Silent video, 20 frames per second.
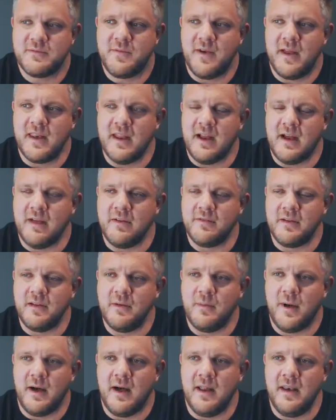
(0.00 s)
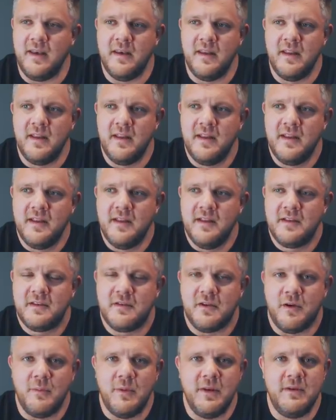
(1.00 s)
funny, after he won,
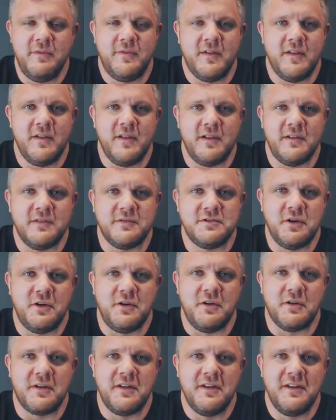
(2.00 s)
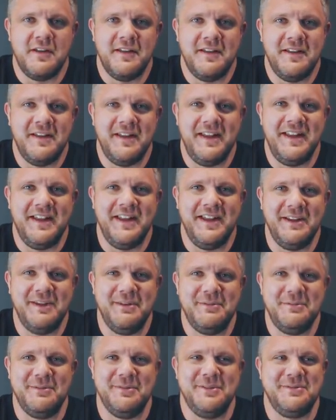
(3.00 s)
Tom went for a little jog,
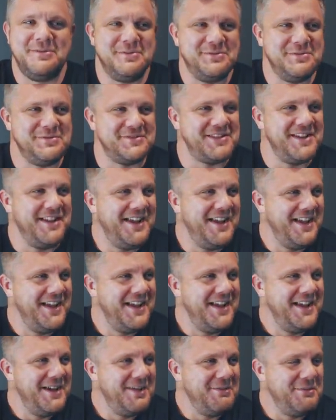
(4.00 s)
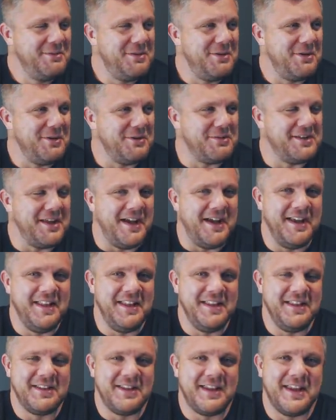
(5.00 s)
which was, we were all
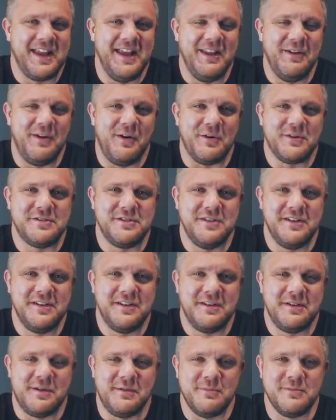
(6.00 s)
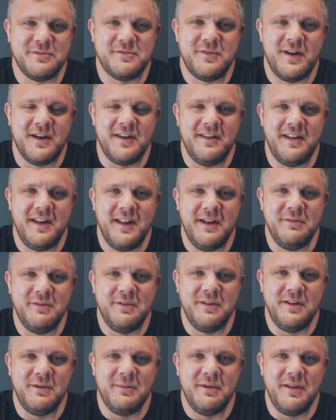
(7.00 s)
dying, getting oxygen, and Tom was running around,
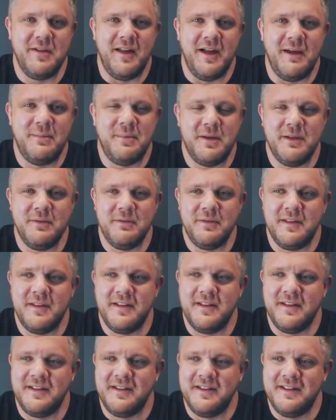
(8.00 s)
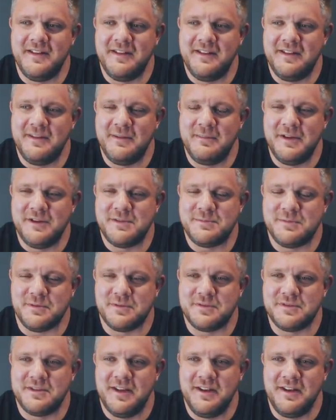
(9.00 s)
doing a wee lap around the
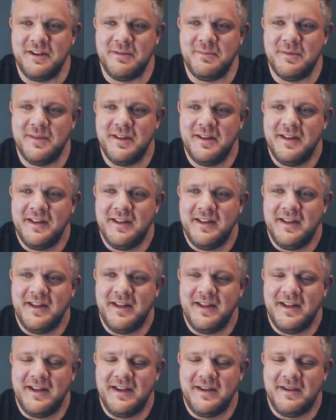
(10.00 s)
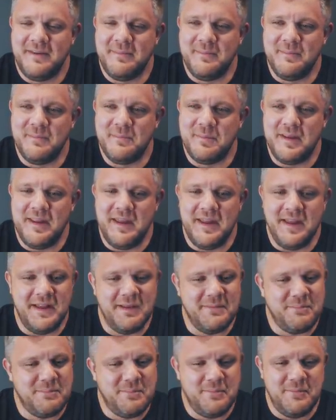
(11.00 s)
baseball stadium. But
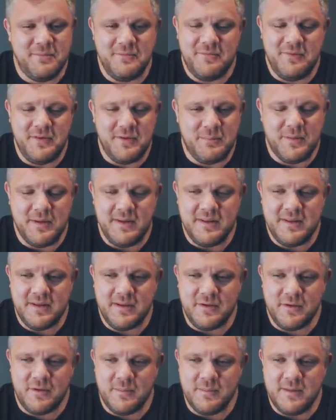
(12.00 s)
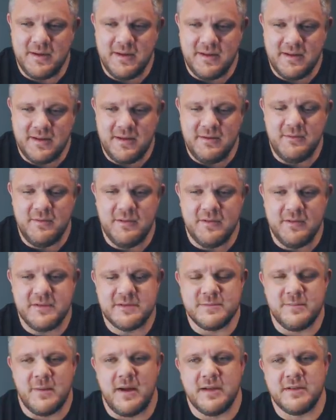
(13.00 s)
yeah, fair play to Tom, he really
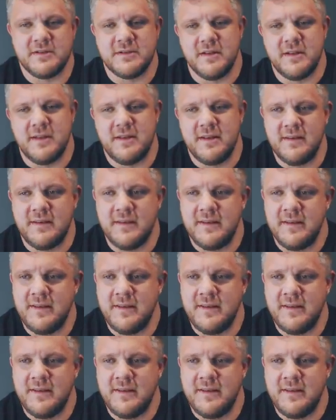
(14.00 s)
smashed it. And